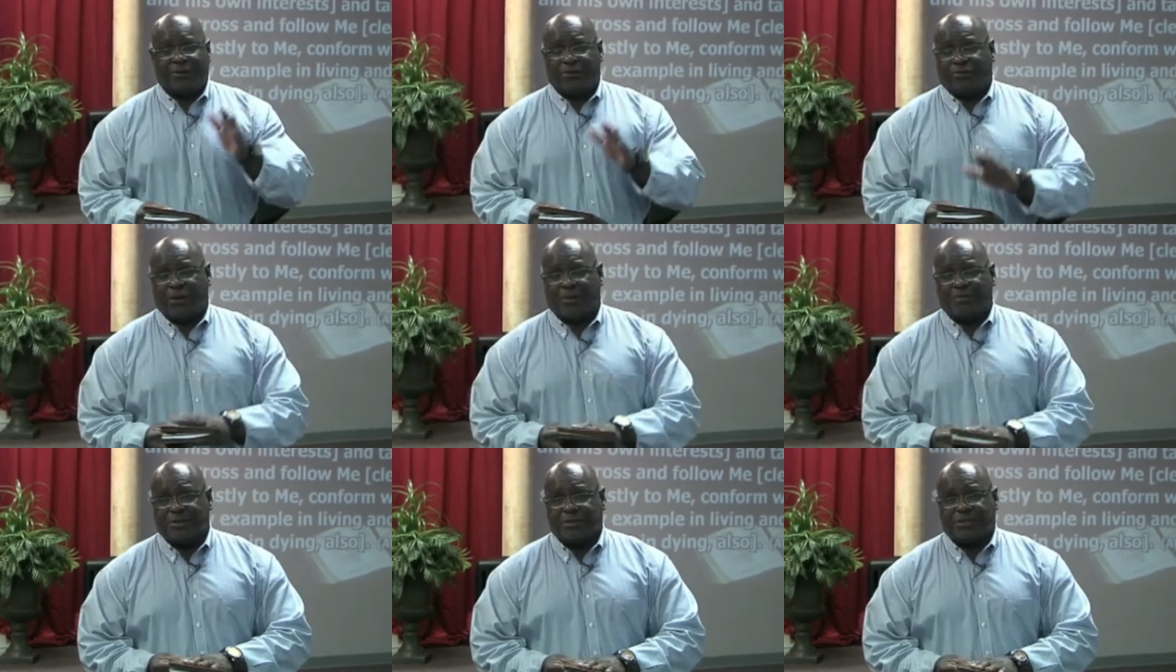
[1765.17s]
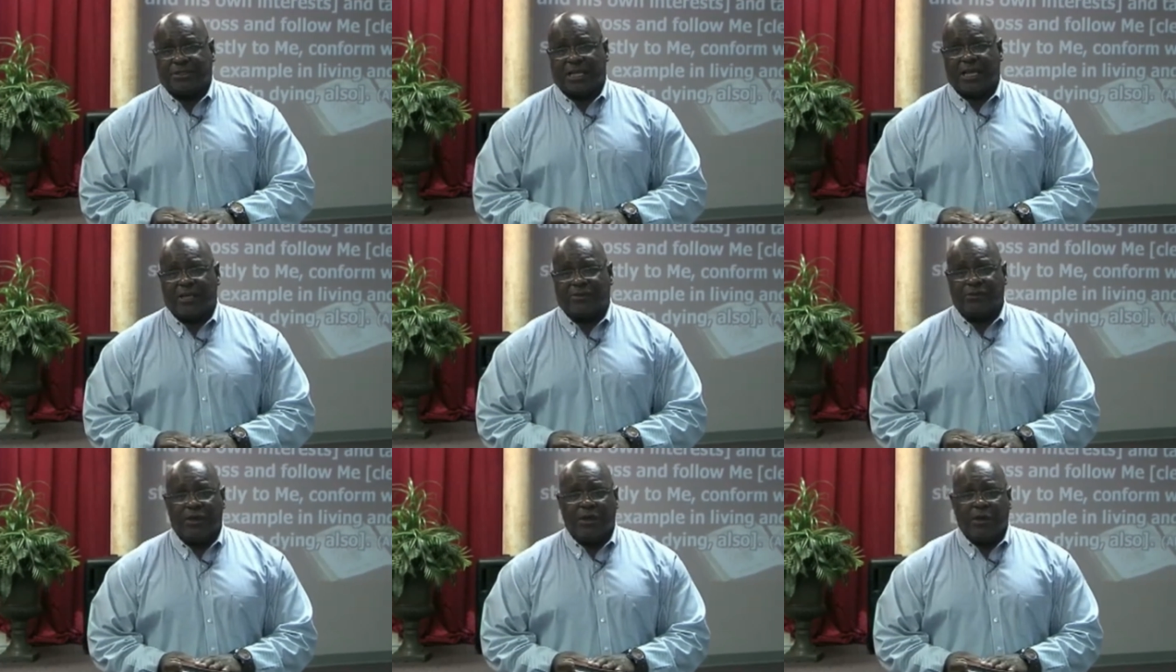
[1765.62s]
the scripture
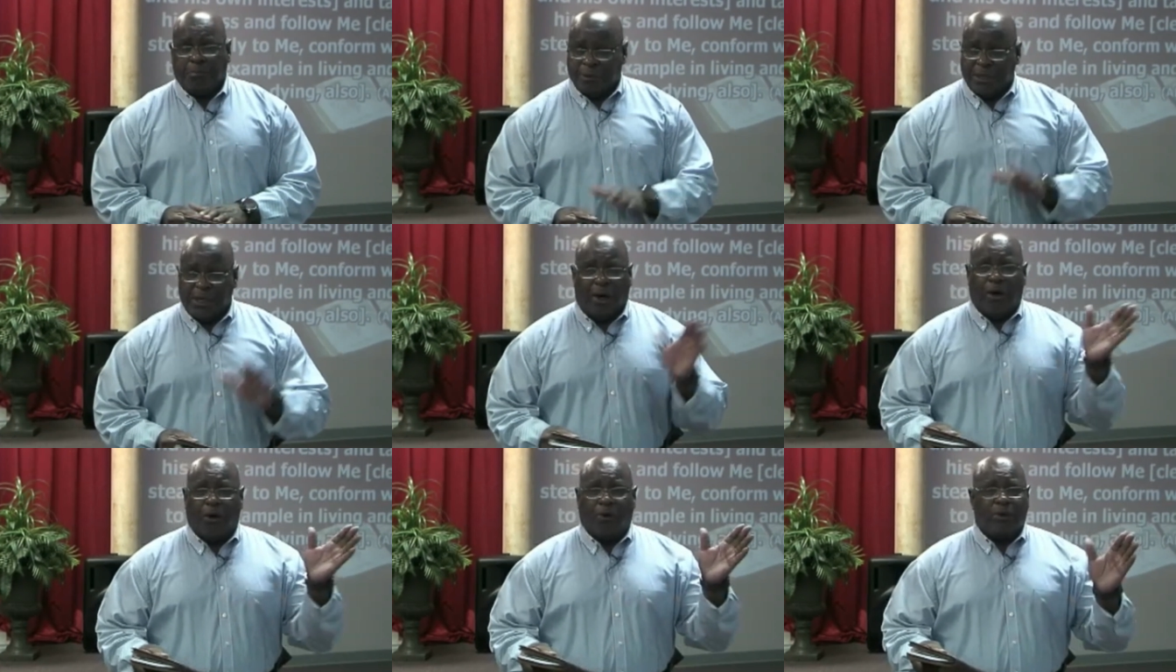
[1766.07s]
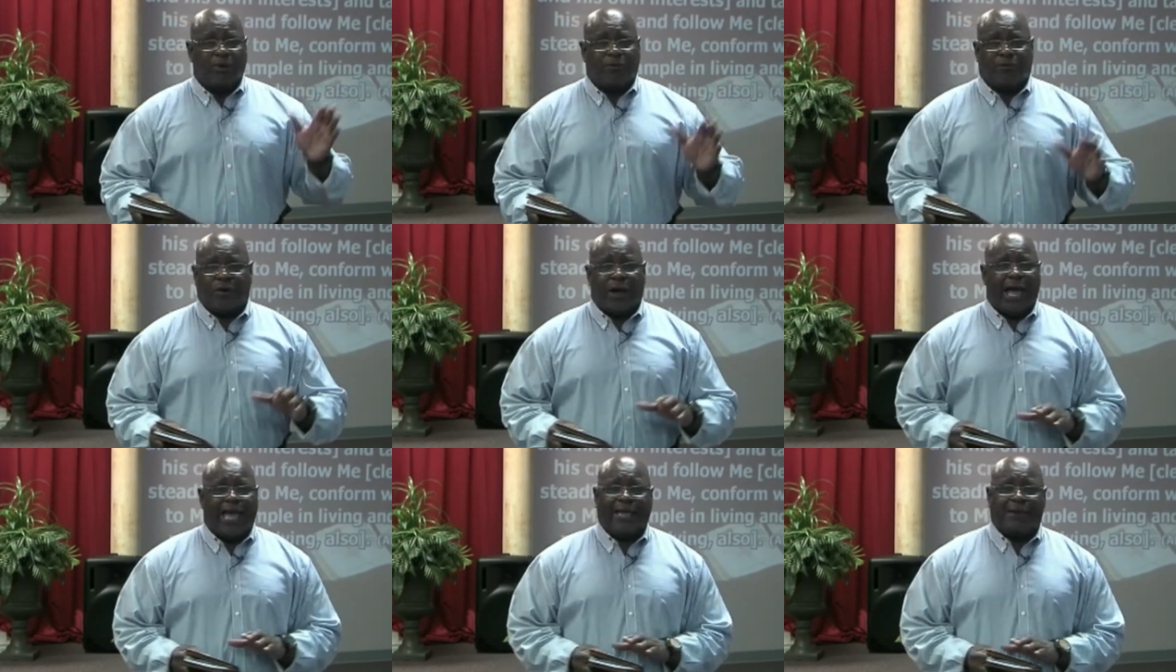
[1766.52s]
says, Be holy,
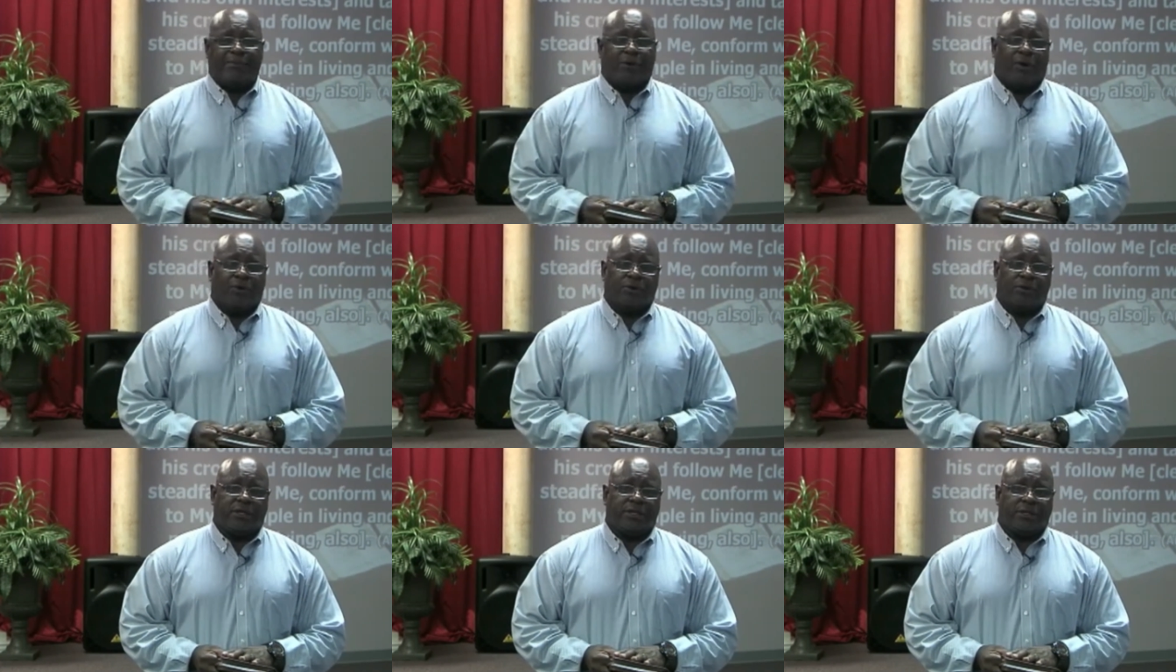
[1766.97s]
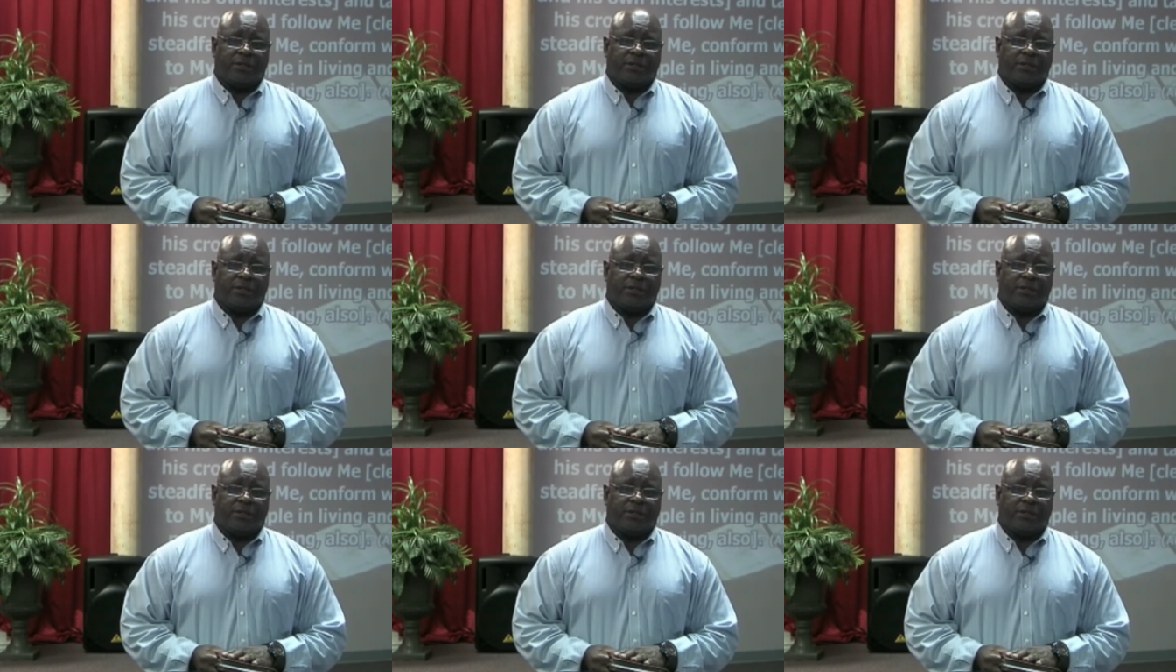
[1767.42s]
for I am holy.